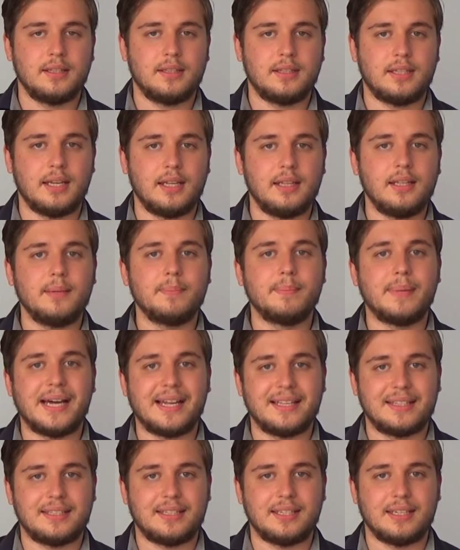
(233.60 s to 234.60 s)
tell a
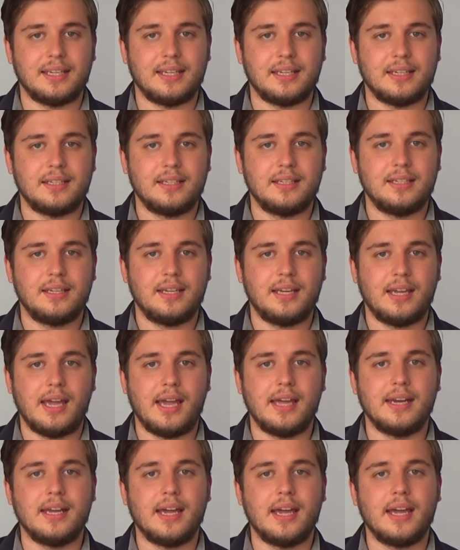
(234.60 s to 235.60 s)
bad thing,
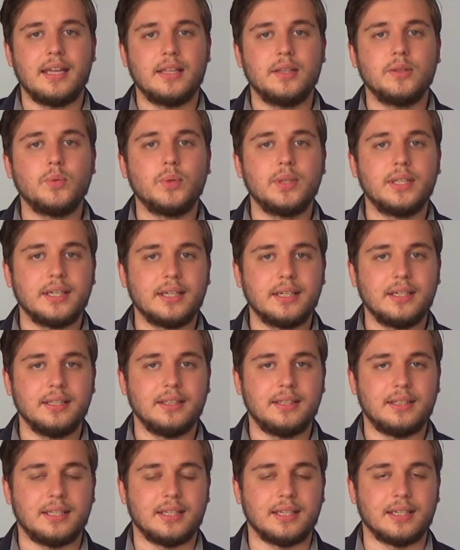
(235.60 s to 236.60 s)
and end with a
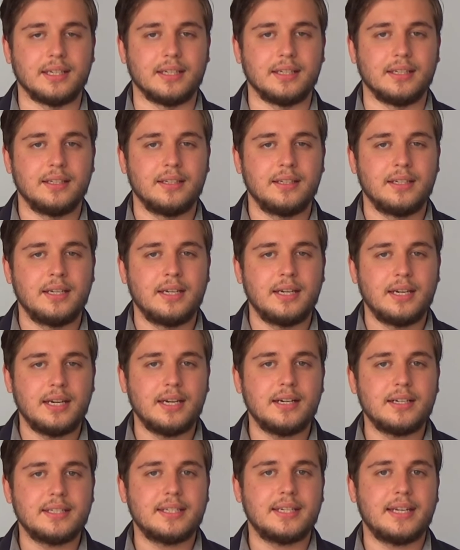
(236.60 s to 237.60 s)
good thing.
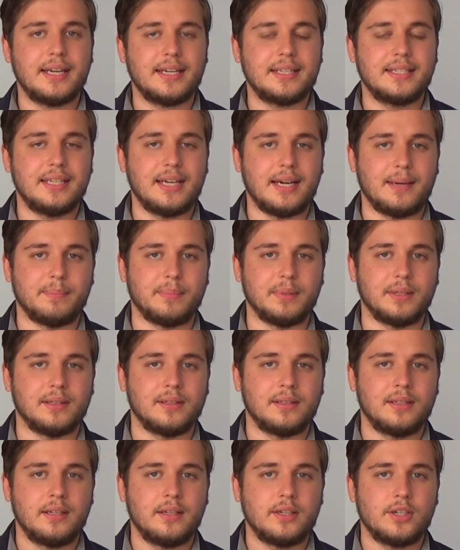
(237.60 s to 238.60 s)
Here's an example.
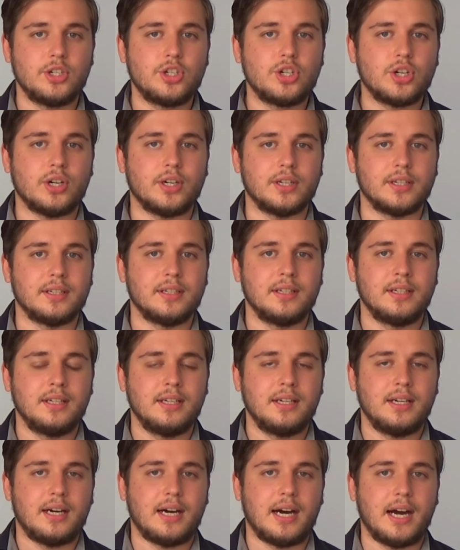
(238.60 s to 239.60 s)
John,
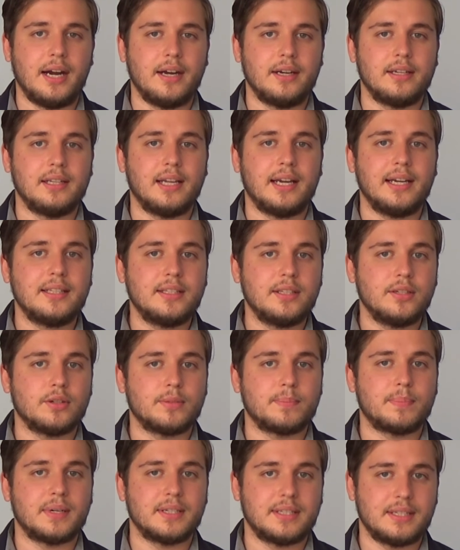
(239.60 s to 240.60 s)
I liked
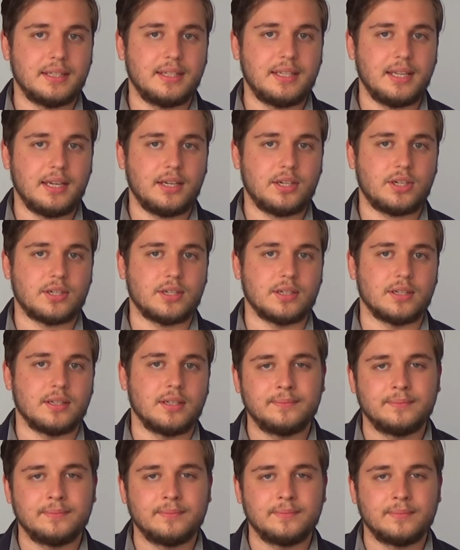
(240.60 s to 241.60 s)
your presentation.
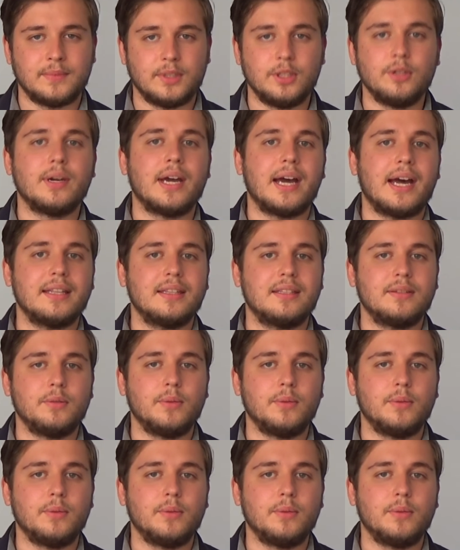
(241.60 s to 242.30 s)
You had